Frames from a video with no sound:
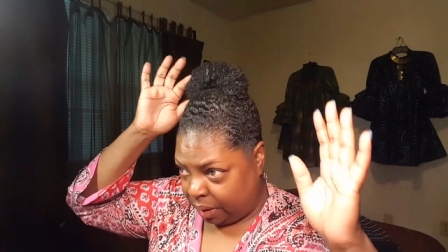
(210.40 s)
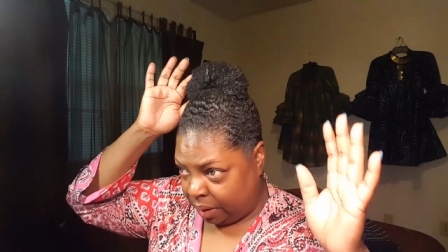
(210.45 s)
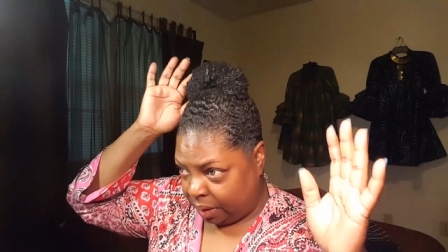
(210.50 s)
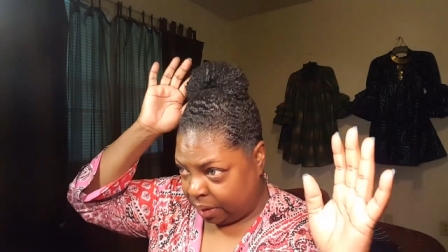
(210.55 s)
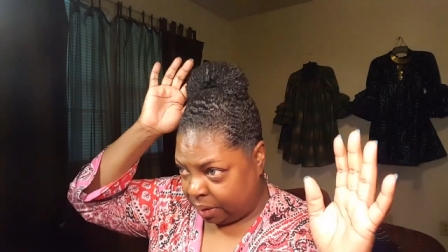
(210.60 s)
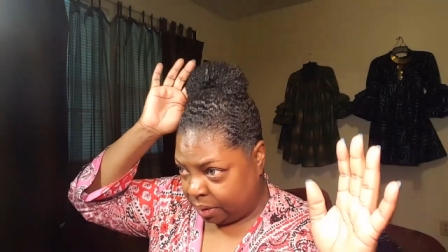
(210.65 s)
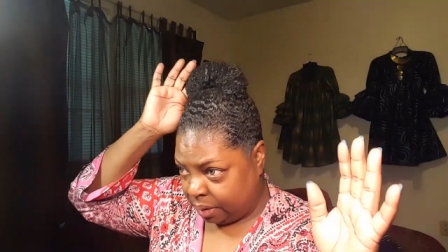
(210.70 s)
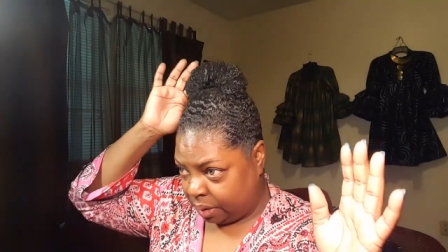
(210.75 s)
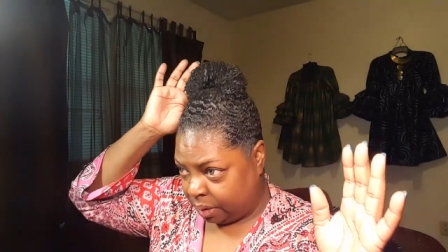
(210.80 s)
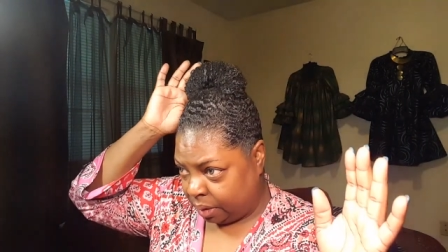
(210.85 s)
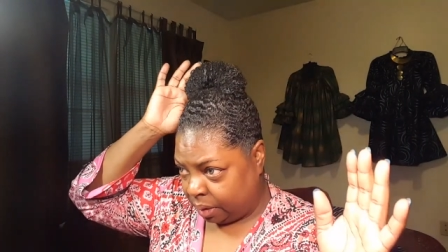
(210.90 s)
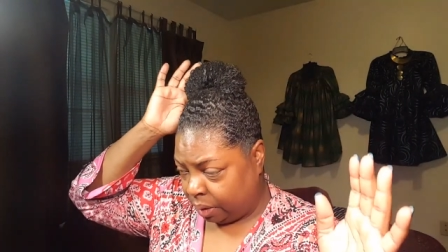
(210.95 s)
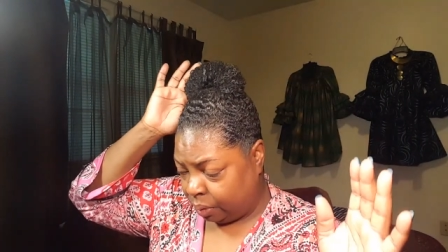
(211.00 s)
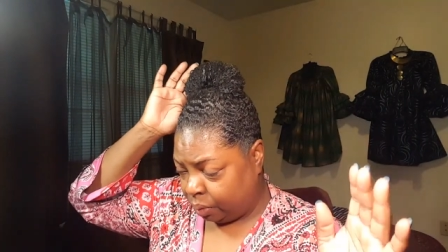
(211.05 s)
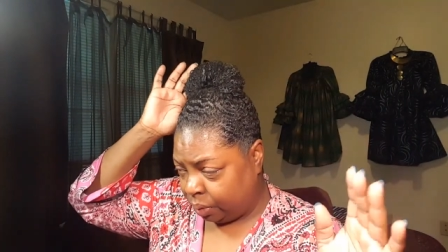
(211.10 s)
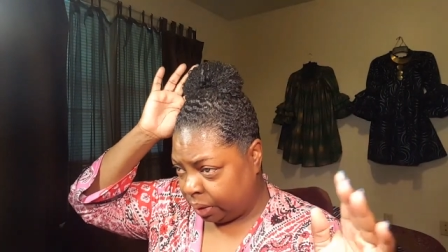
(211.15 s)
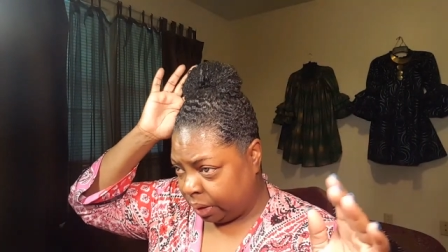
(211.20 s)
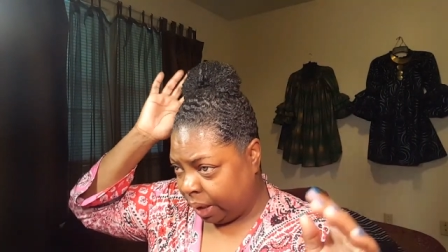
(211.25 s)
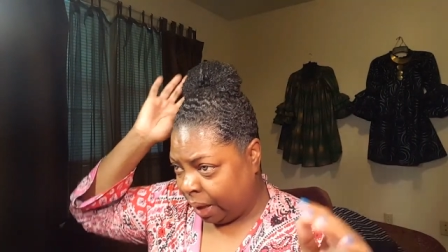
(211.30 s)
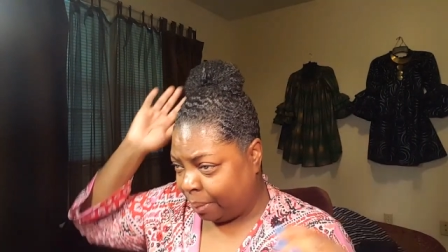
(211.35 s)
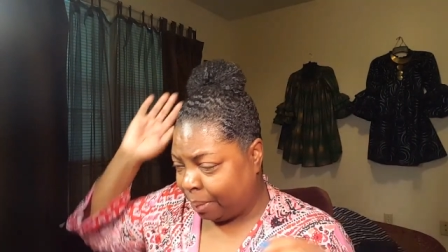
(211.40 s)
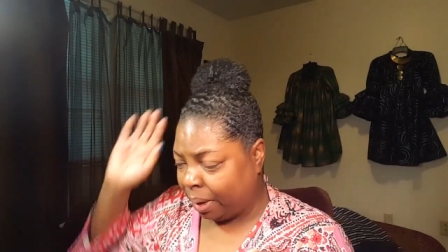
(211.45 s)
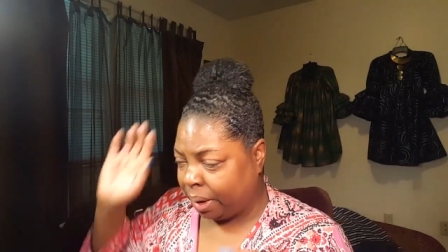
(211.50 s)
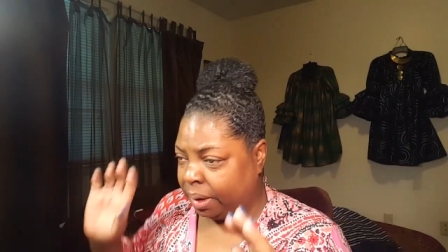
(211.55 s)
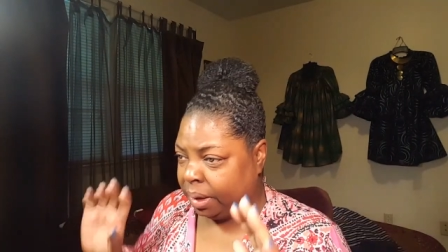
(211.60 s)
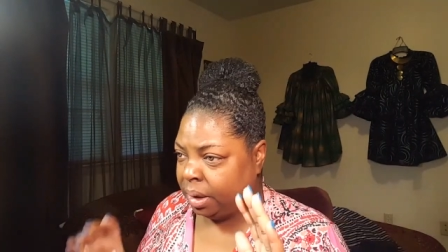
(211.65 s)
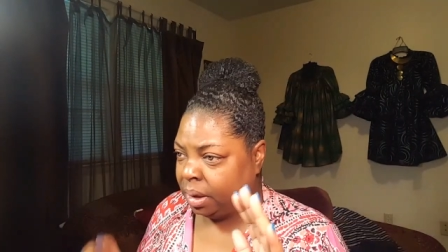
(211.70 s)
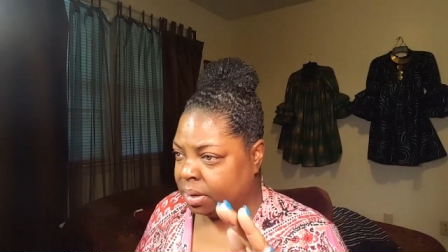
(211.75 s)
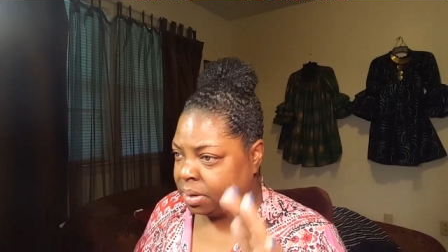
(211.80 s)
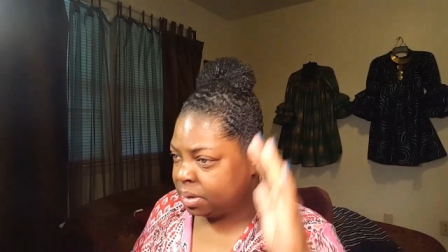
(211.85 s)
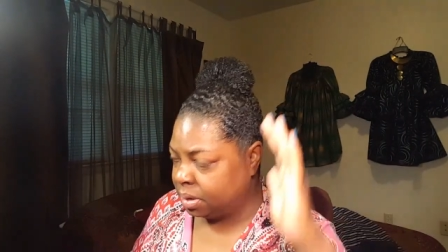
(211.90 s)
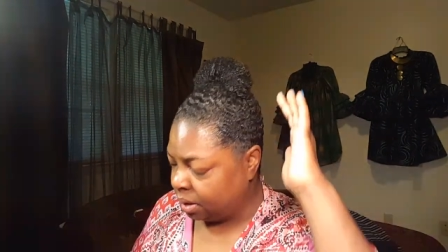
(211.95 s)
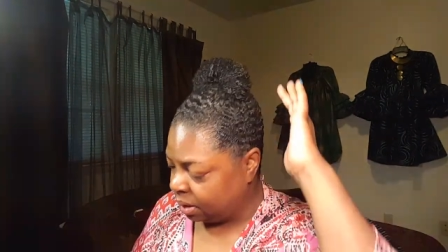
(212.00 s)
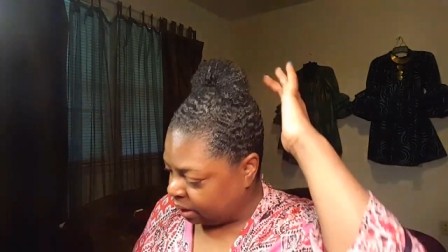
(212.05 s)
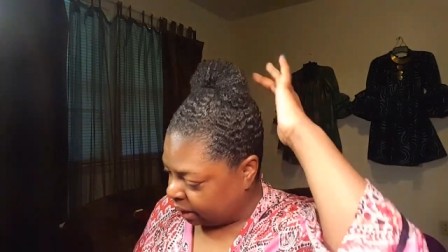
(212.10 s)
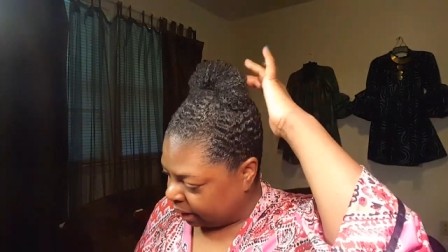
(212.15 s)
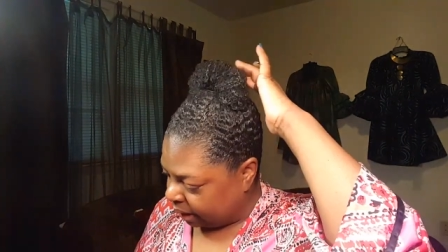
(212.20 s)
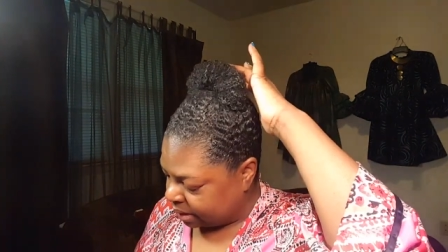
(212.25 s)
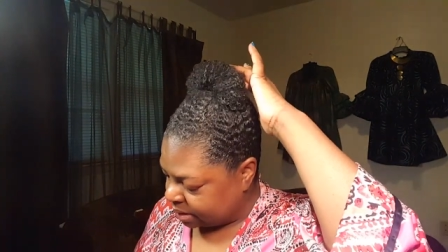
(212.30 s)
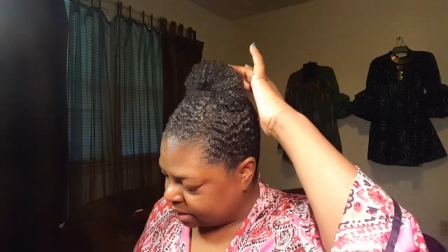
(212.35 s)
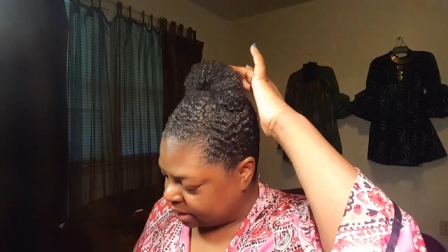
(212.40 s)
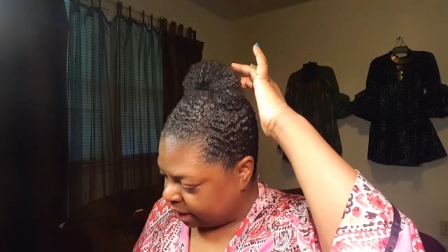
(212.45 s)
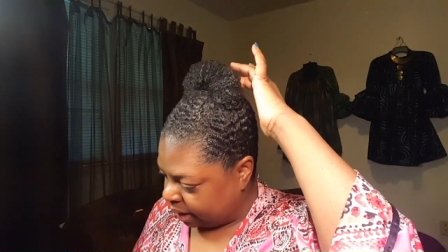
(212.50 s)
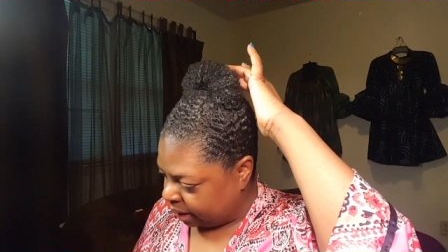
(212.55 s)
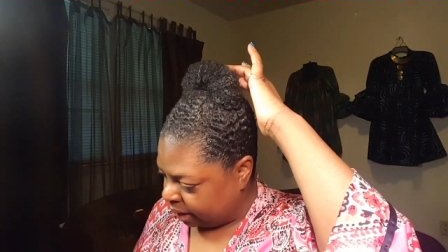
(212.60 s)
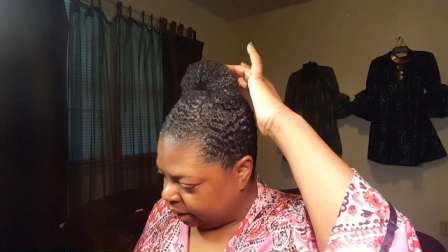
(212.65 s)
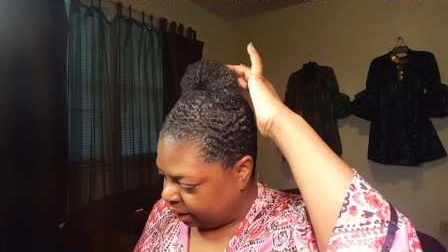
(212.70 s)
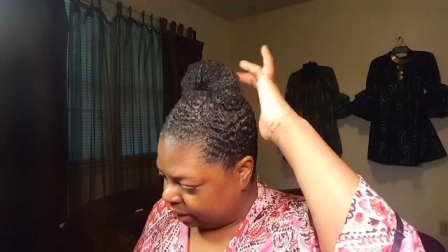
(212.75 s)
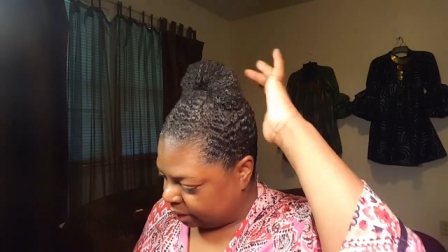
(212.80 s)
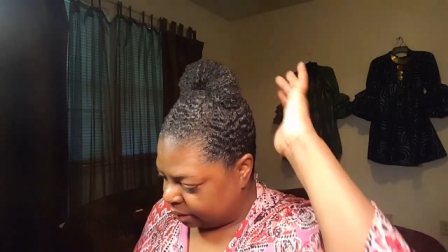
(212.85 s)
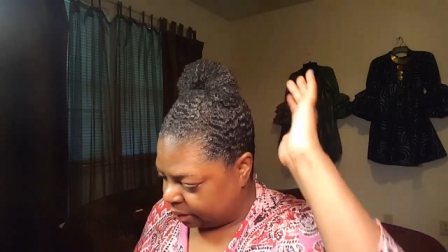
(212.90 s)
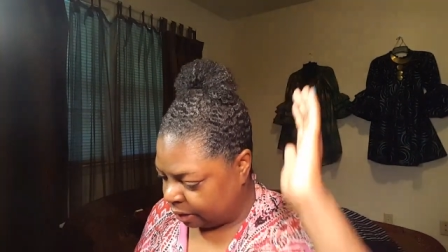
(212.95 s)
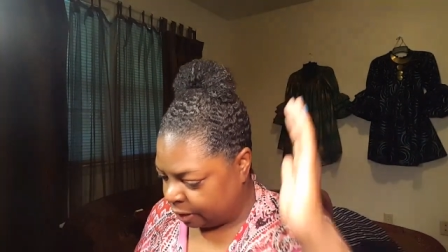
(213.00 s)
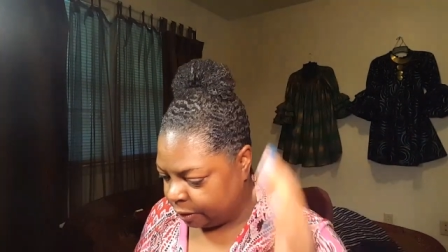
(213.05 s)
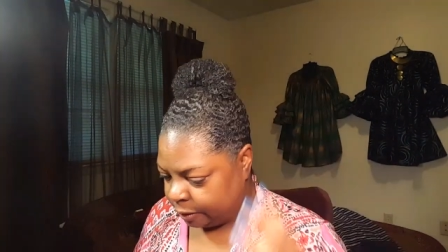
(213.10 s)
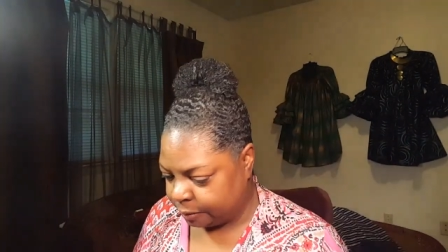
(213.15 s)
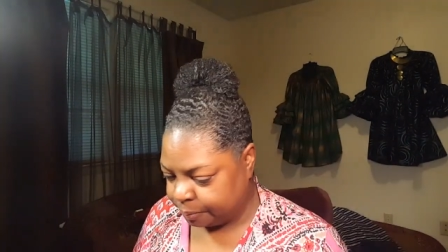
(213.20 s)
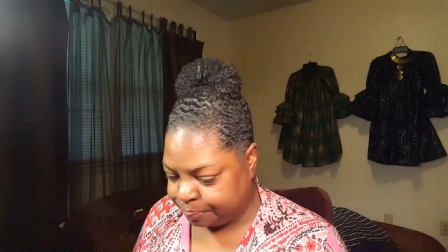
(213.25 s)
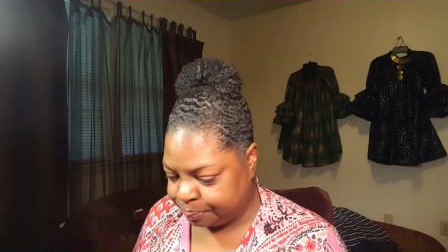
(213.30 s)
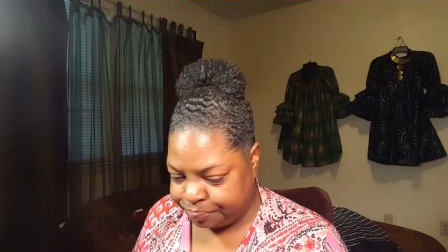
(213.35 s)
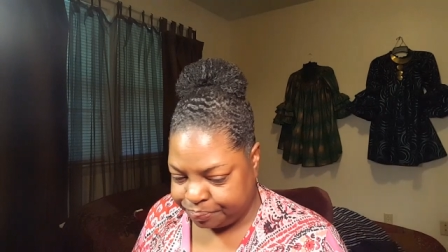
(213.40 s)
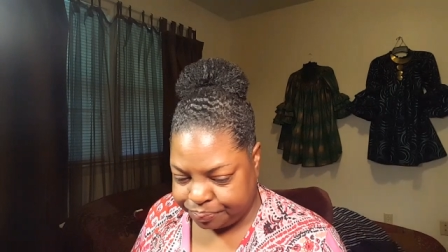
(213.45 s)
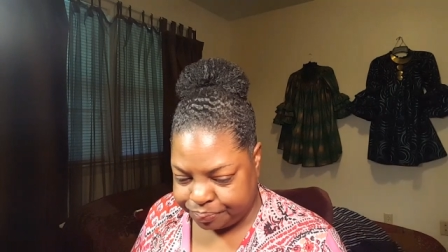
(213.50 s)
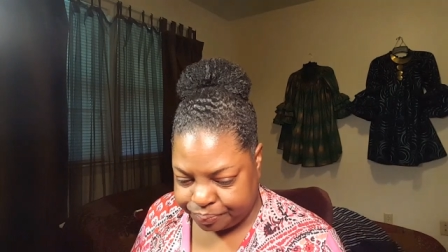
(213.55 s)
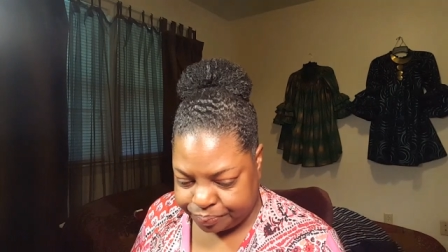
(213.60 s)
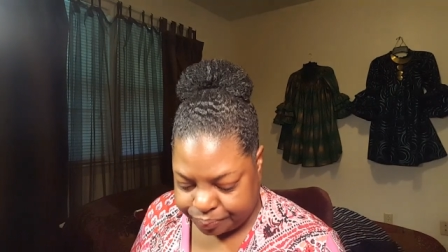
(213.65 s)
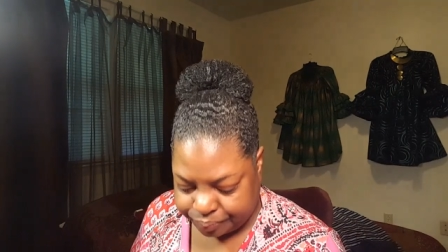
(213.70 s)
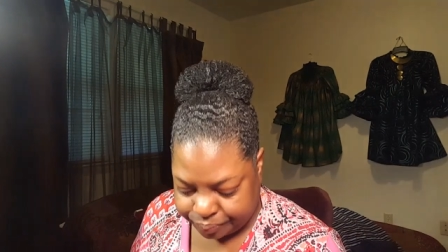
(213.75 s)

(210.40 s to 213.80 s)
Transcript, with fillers: And uh, I went and got my nails done last night. And um,